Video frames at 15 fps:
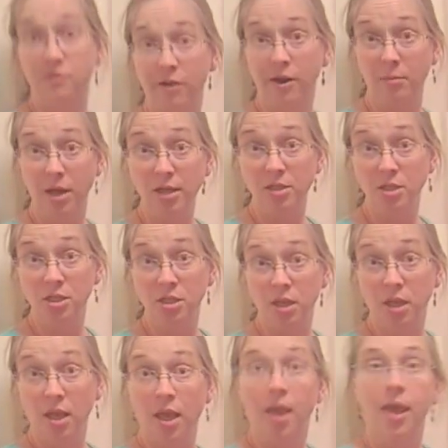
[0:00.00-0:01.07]
very much.
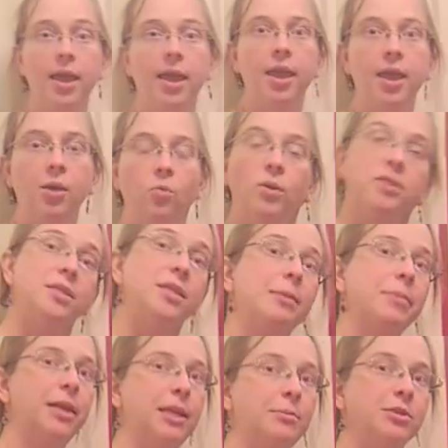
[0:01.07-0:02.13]
And once again,
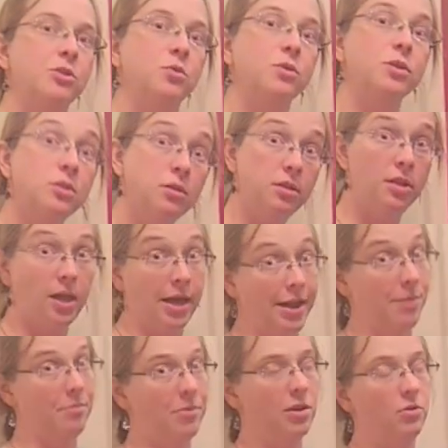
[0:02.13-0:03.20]
my name is Crystal. I
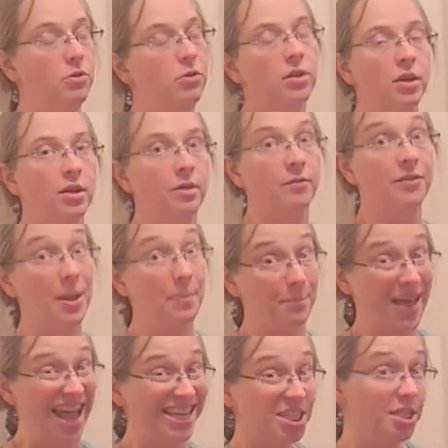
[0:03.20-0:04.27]
am the owner of
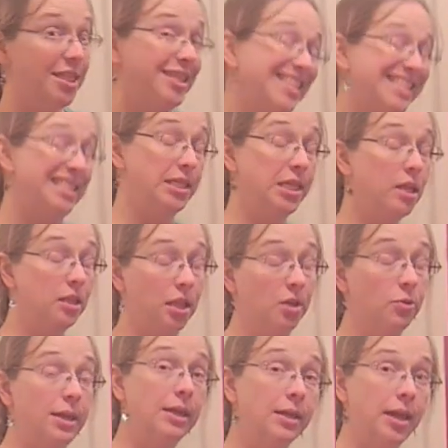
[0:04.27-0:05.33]
Compassionate
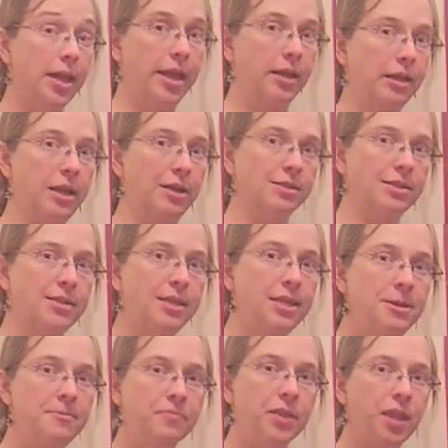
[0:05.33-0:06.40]
Decluttering,
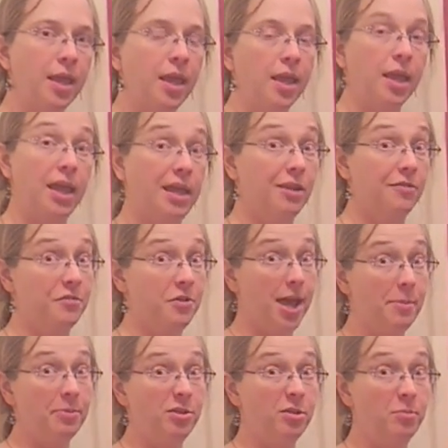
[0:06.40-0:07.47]
LLC. And if you
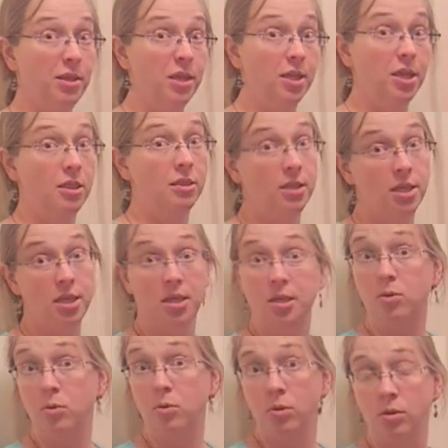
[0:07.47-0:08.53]
happen to be in
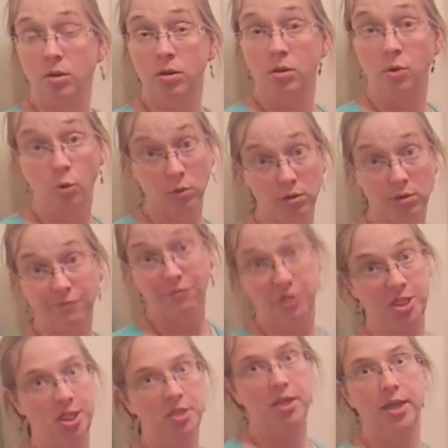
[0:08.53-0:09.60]
the Northern
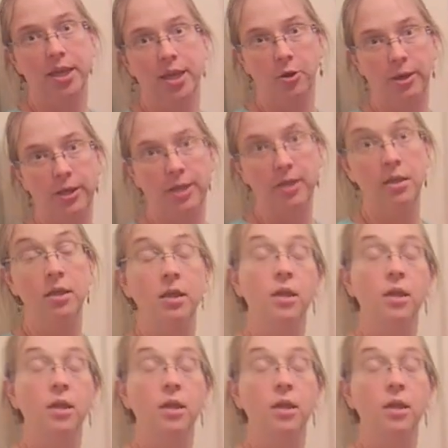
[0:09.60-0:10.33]
Virginia area,